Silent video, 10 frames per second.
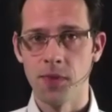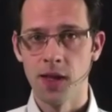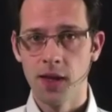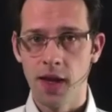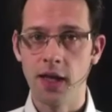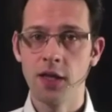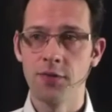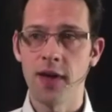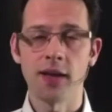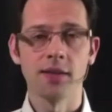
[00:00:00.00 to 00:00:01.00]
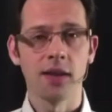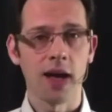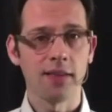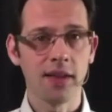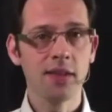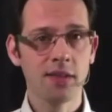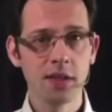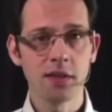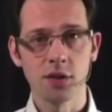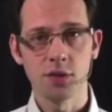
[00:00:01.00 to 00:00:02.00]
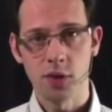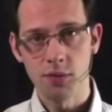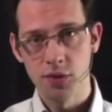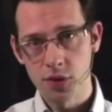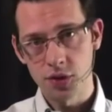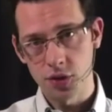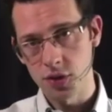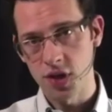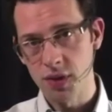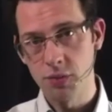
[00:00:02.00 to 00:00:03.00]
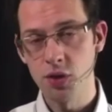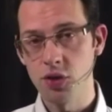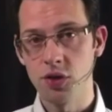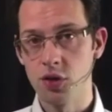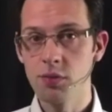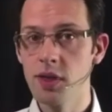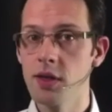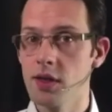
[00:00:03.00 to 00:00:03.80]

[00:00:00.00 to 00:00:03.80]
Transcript: And in fact, attain distance from those short-term emotions could be